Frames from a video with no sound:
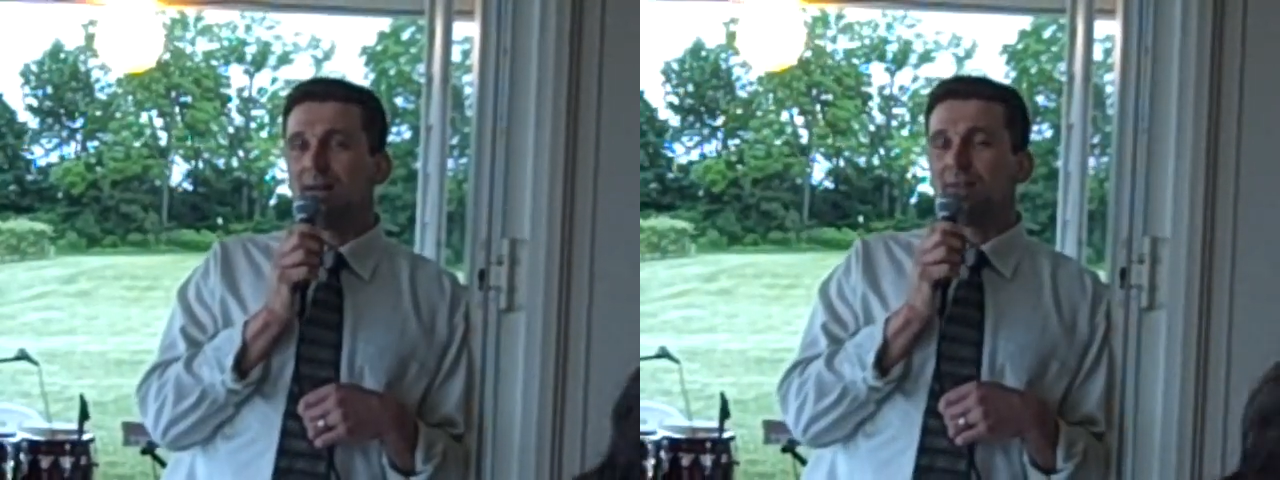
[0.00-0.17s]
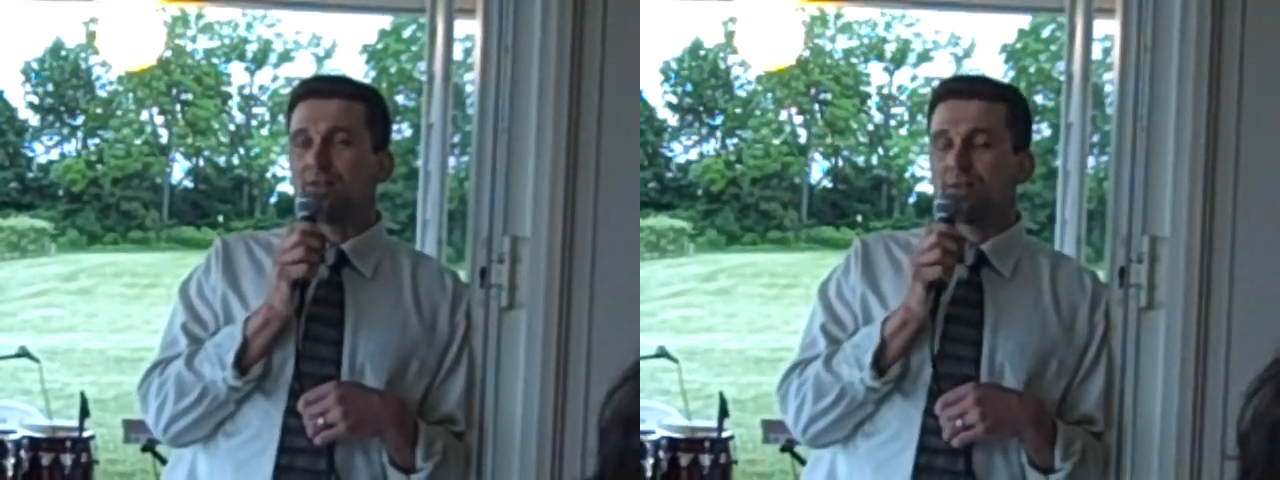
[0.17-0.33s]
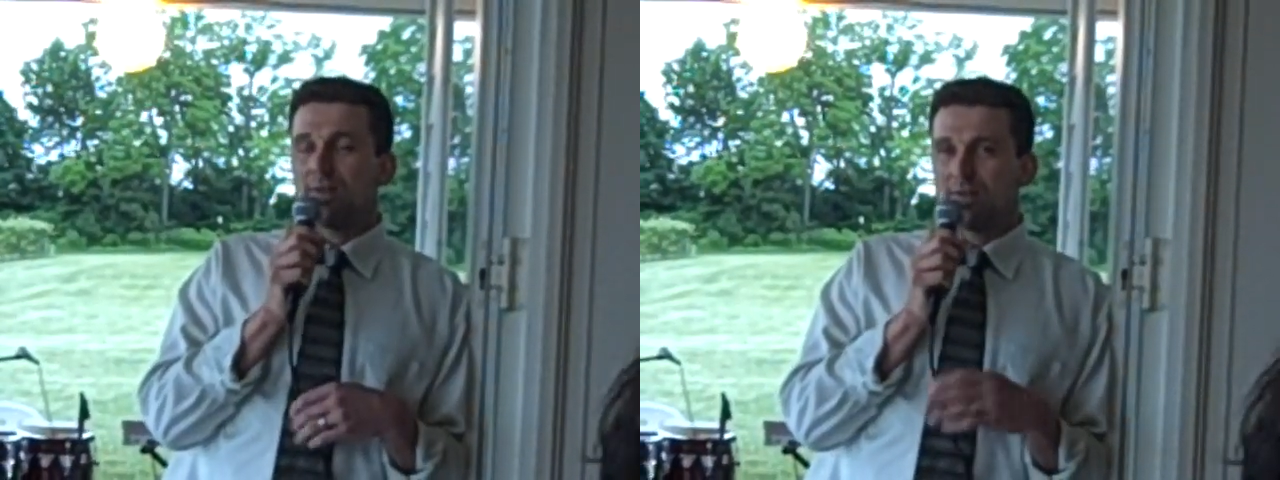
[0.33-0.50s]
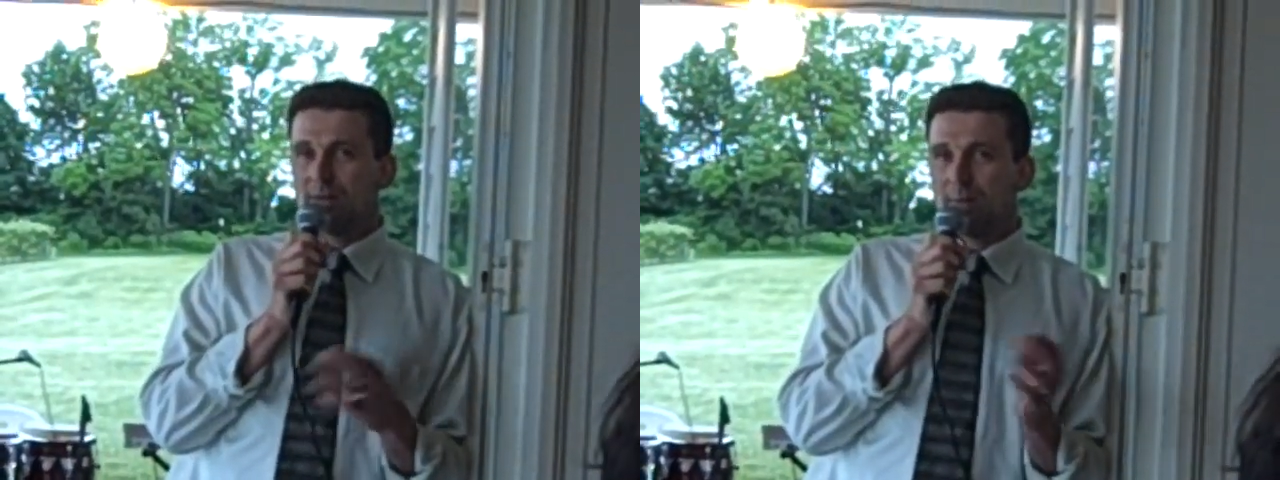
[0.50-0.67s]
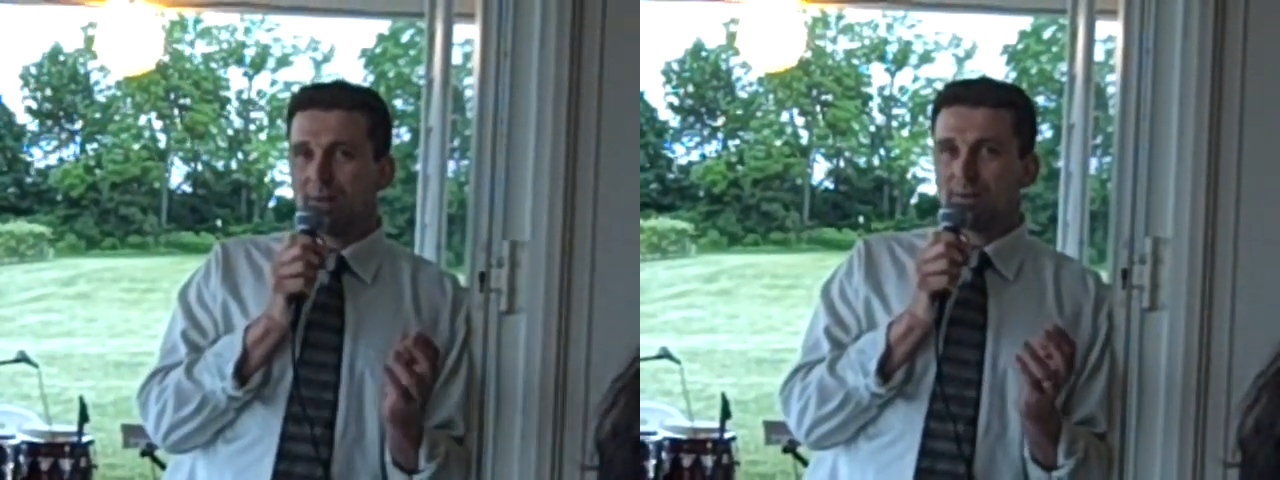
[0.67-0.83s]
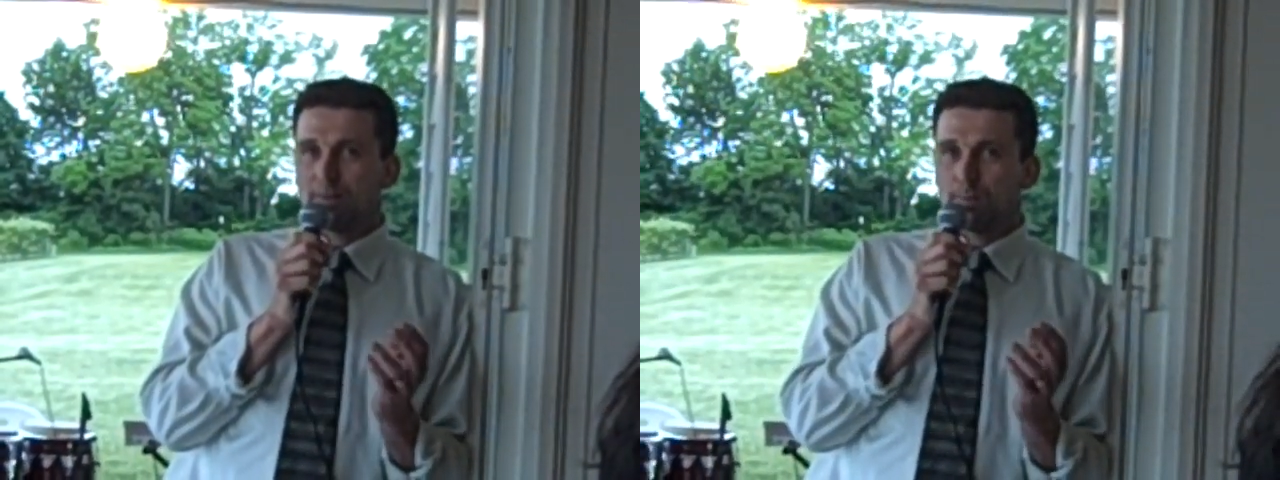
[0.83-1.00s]
the system
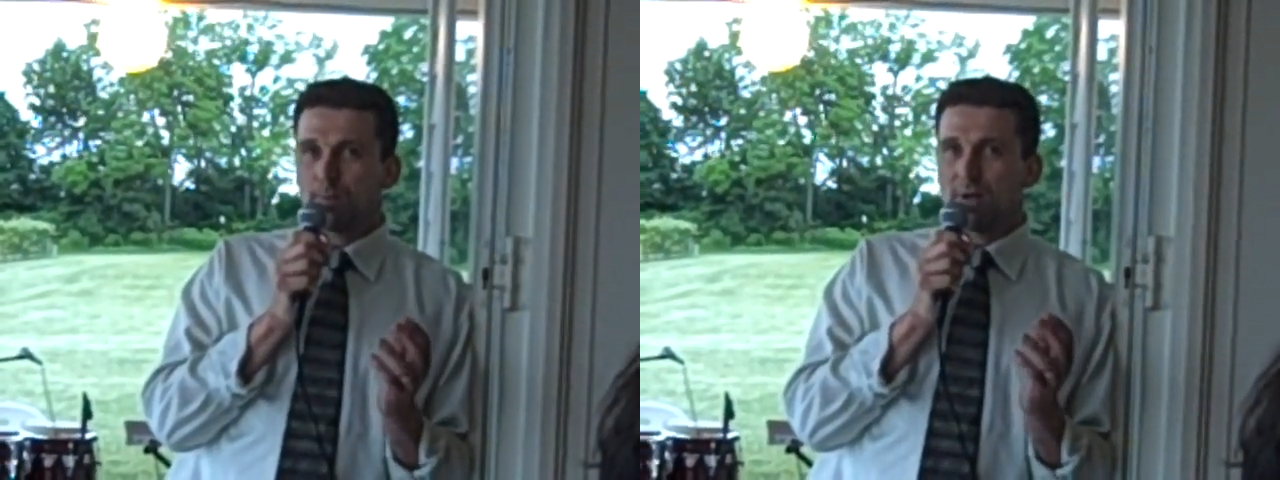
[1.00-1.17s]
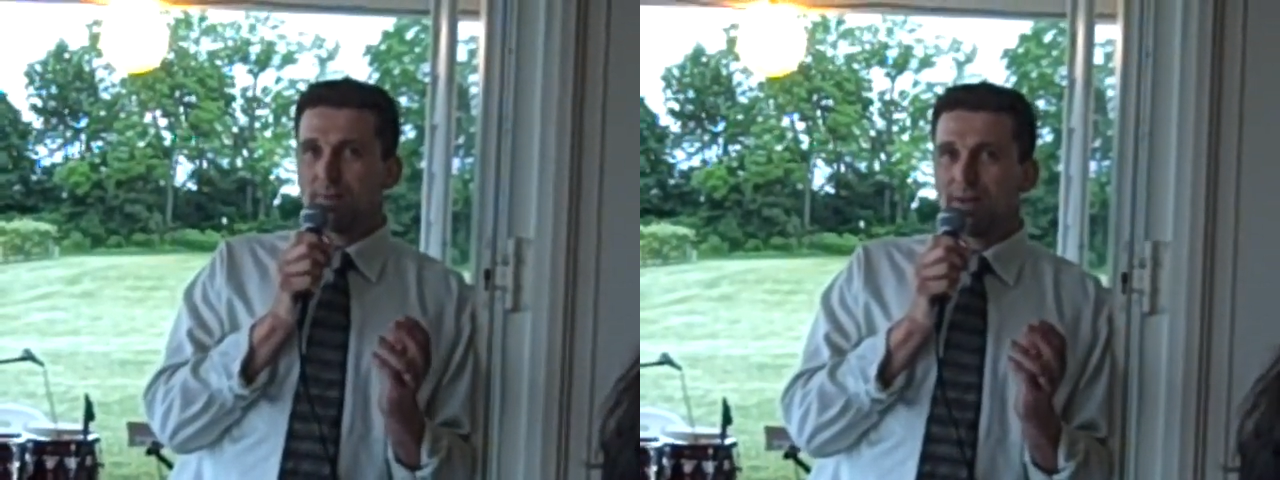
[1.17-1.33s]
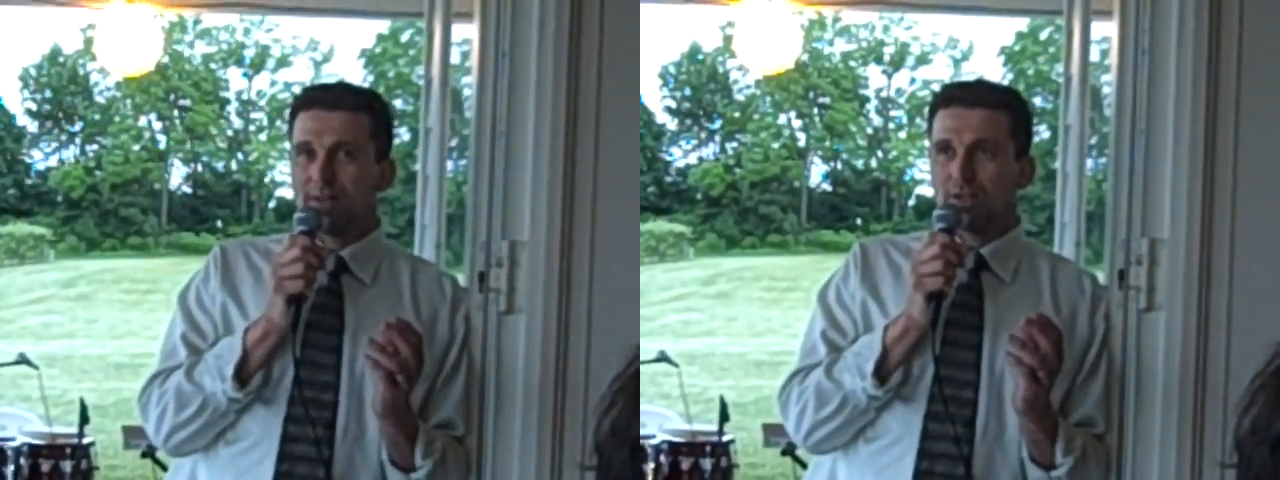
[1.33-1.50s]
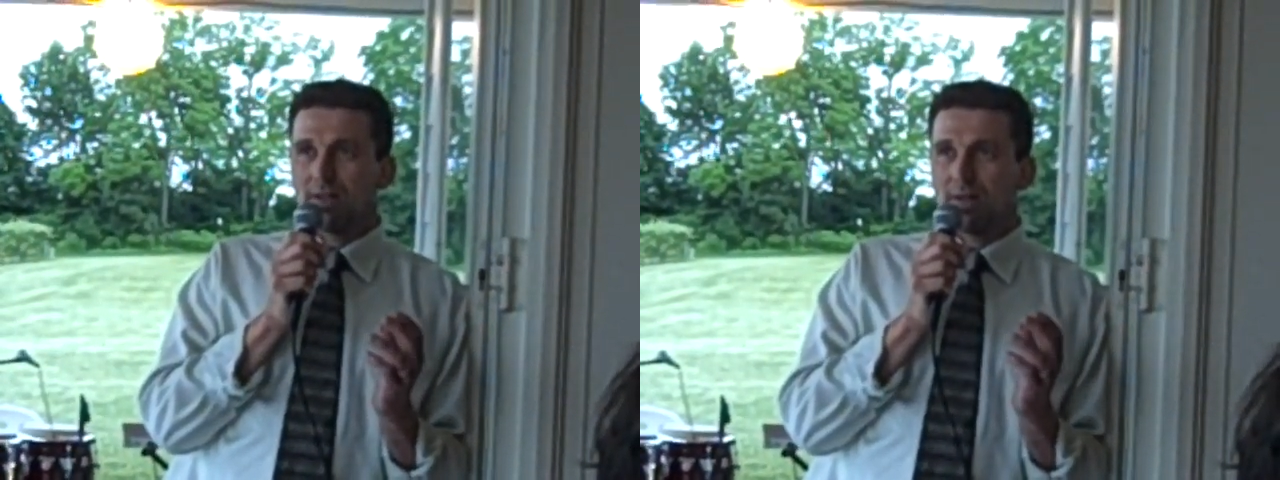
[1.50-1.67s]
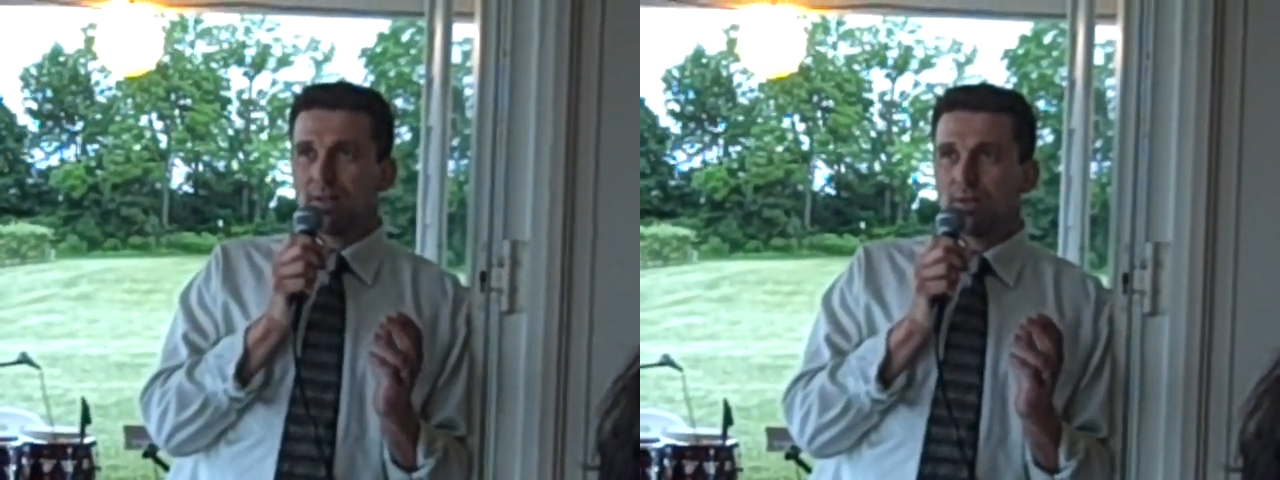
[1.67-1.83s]
is pretty much,